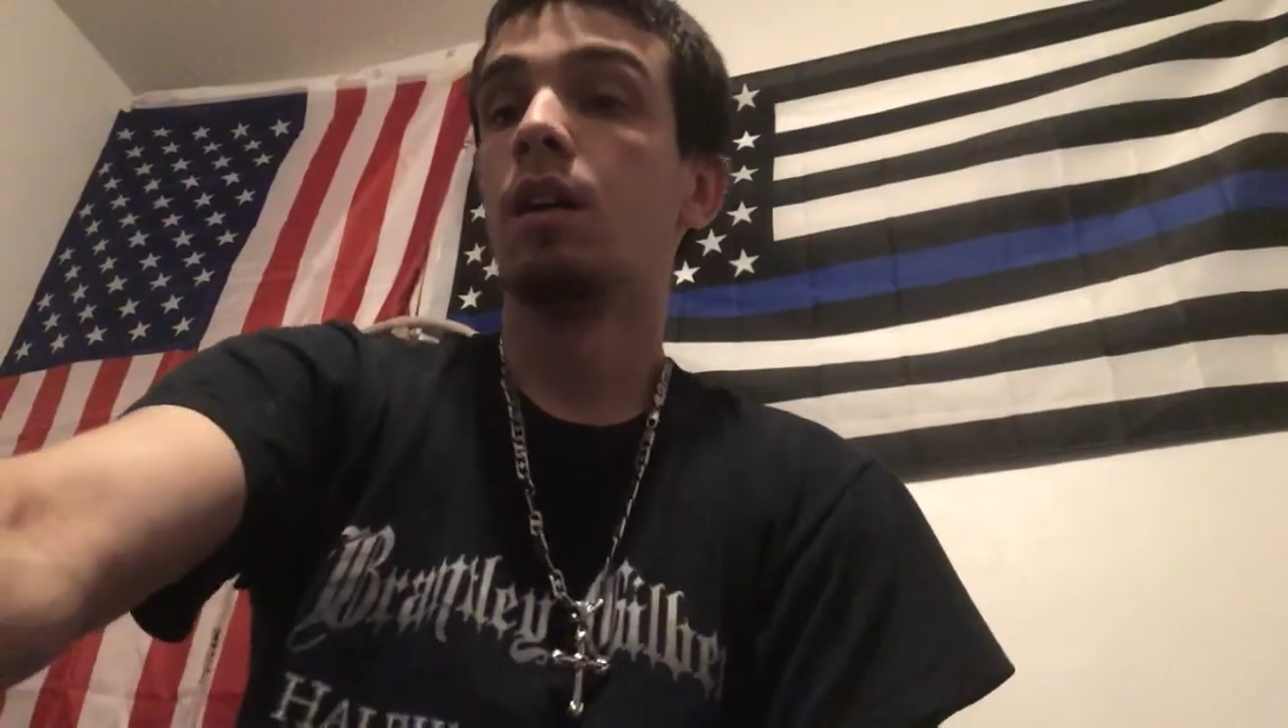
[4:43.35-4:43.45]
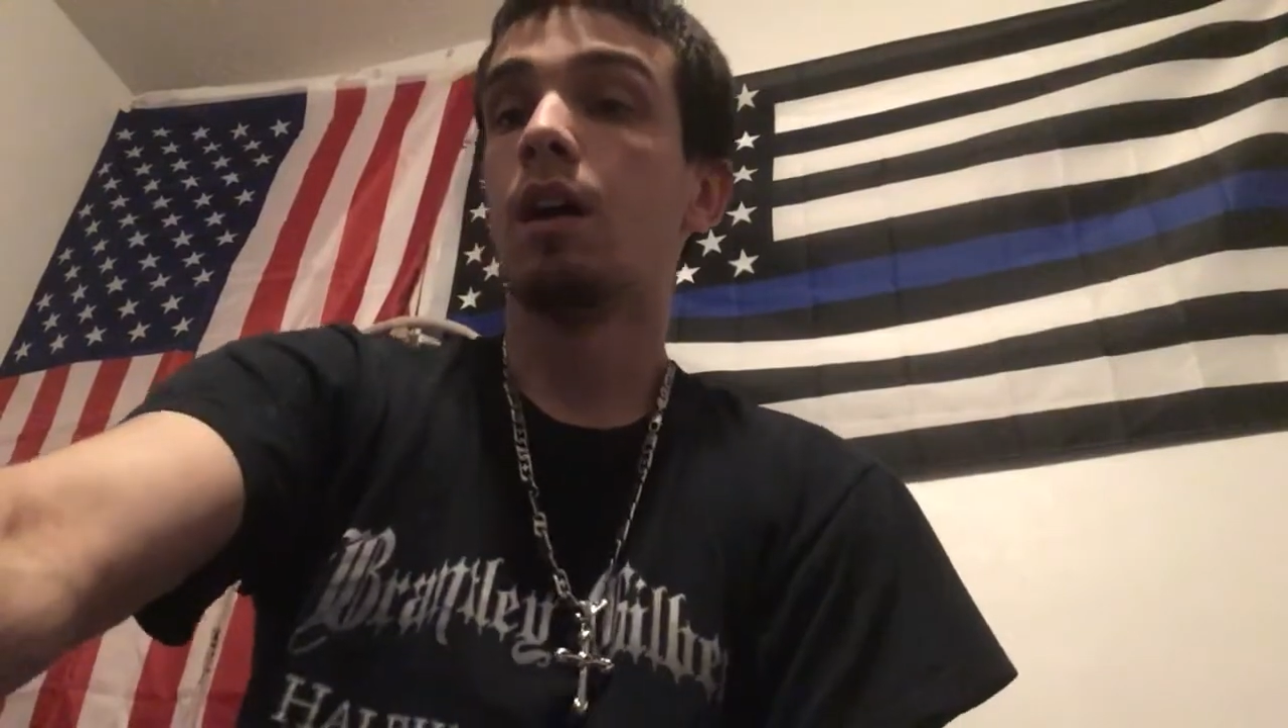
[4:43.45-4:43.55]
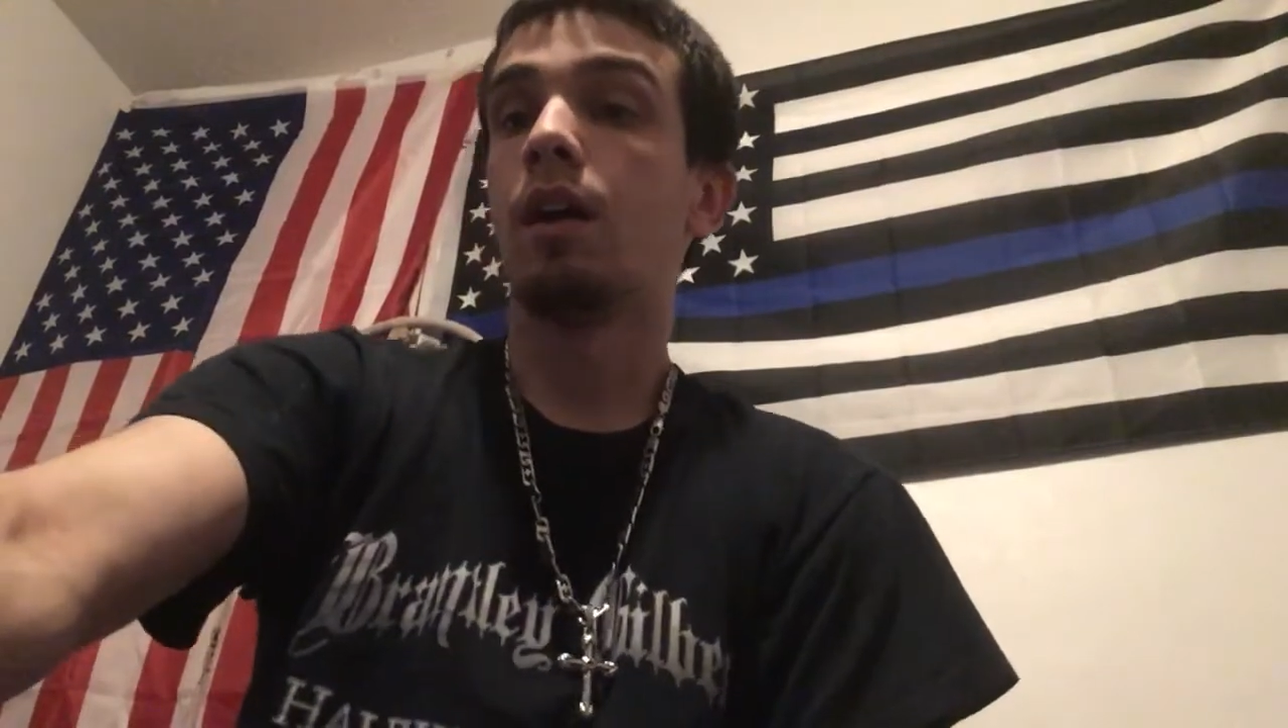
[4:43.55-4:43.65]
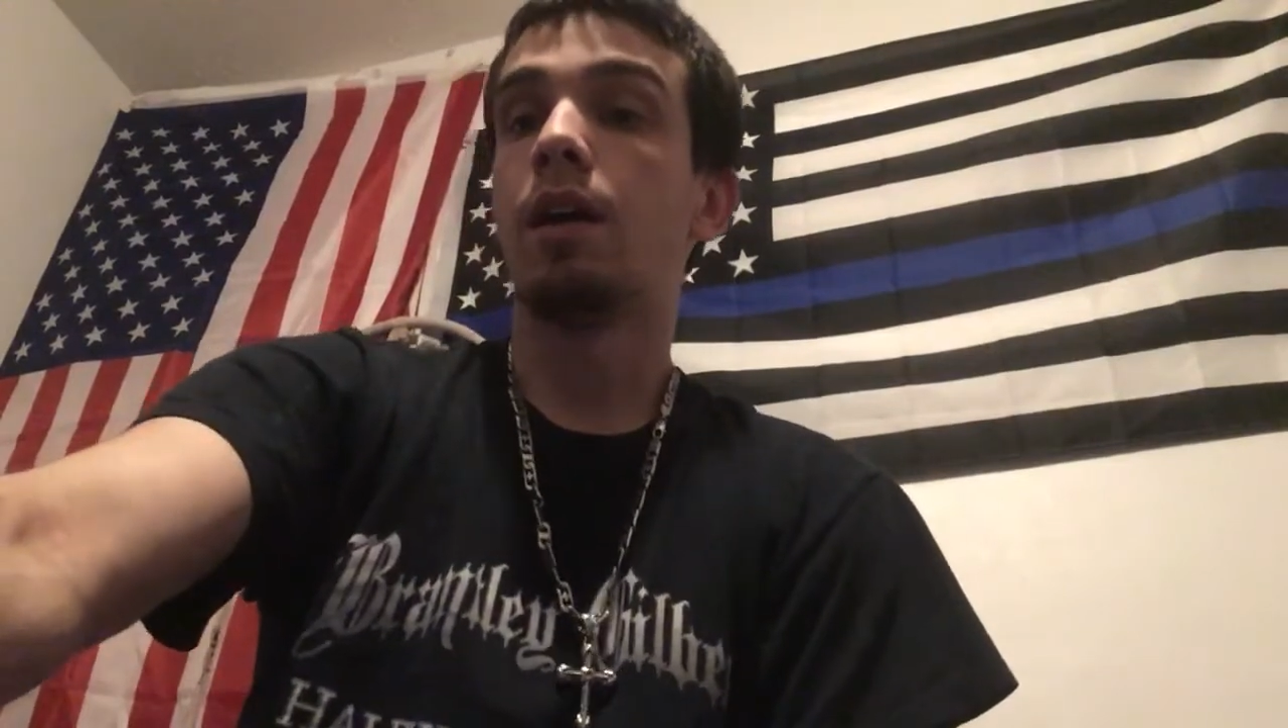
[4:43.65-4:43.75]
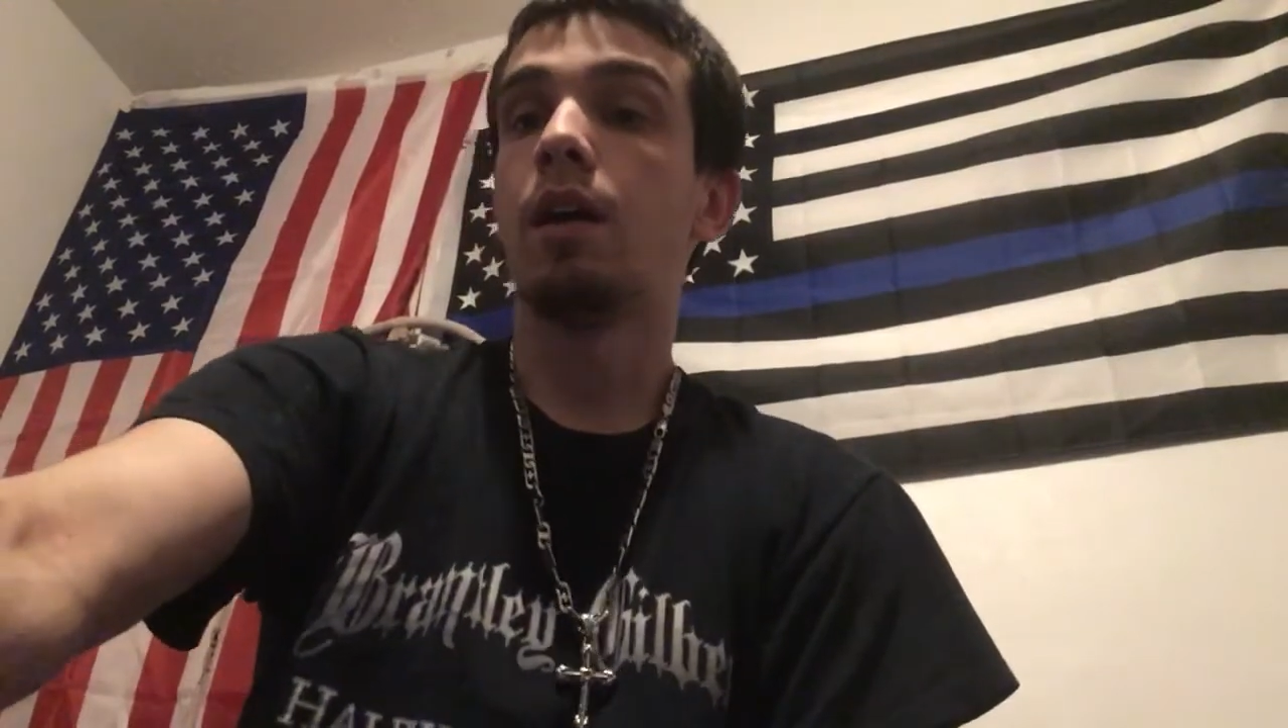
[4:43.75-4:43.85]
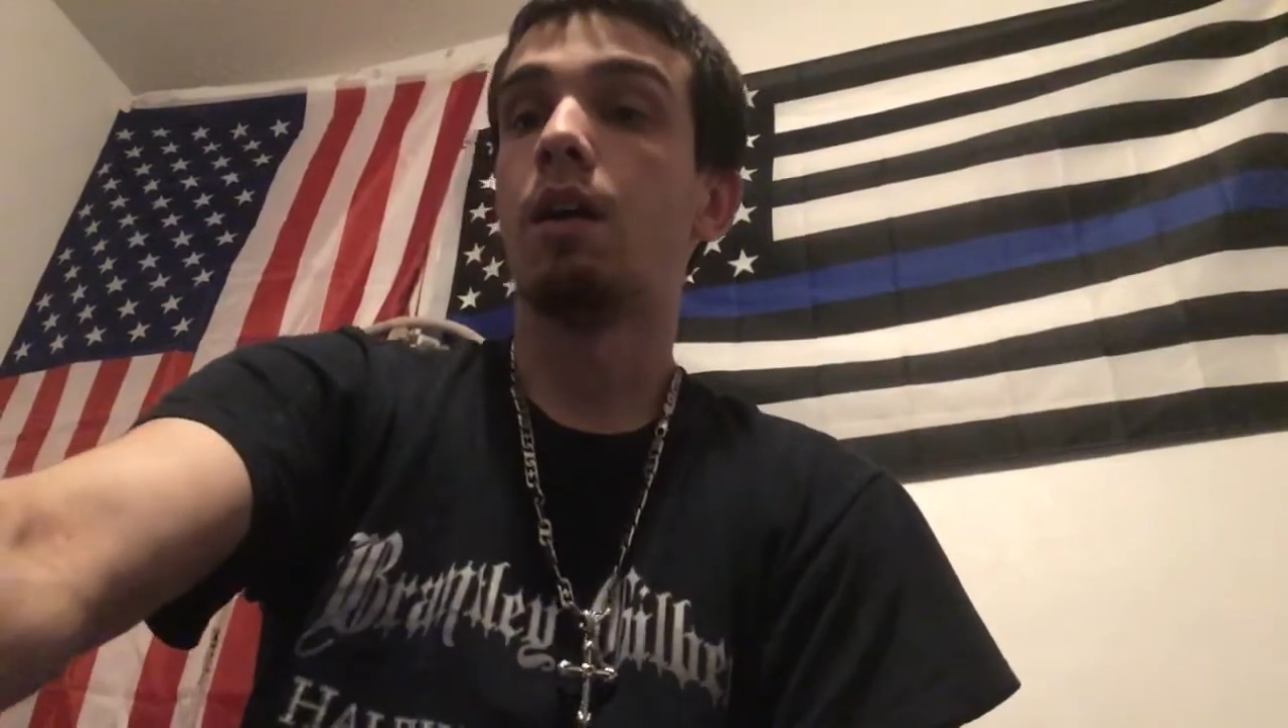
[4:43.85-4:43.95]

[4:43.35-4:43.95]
All right,